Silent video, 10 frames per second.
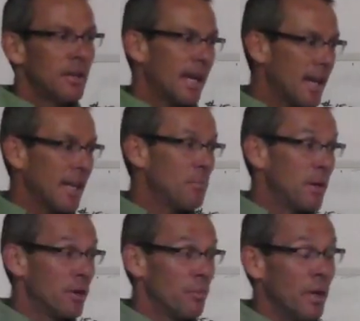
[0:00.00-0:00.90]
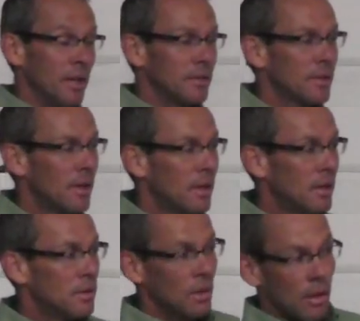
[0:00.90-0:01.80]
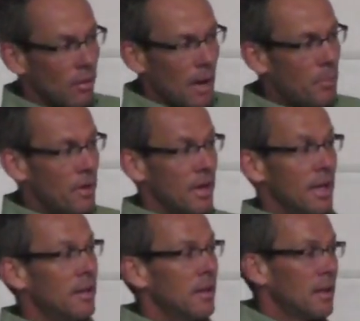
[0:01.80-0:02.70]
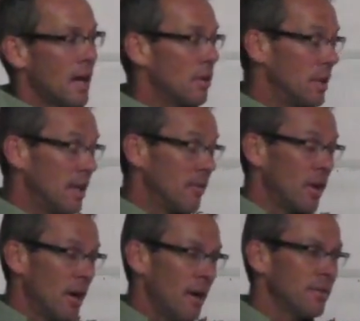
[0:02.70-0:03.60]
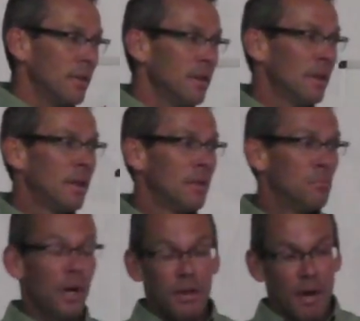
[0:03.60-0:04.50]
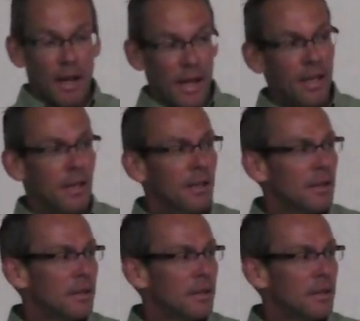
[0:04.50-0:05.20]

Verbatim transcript: Like I like beer and wings, so I put it in. I don't eat it very often, but I like it.